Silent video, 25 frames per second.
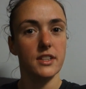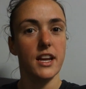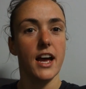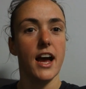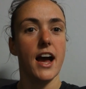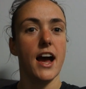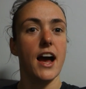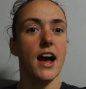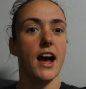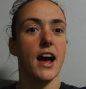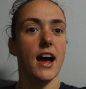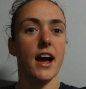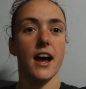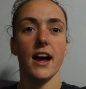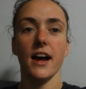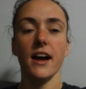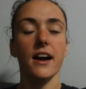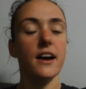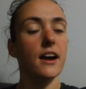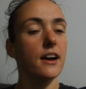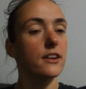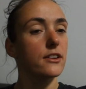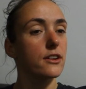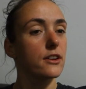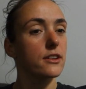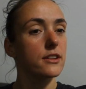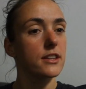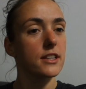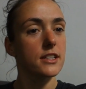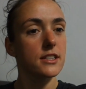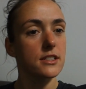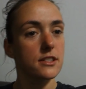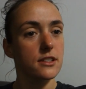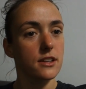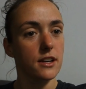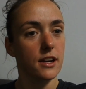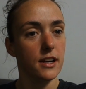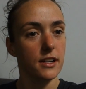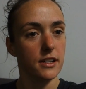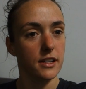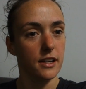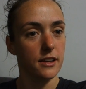Nah, I don't think so, honey.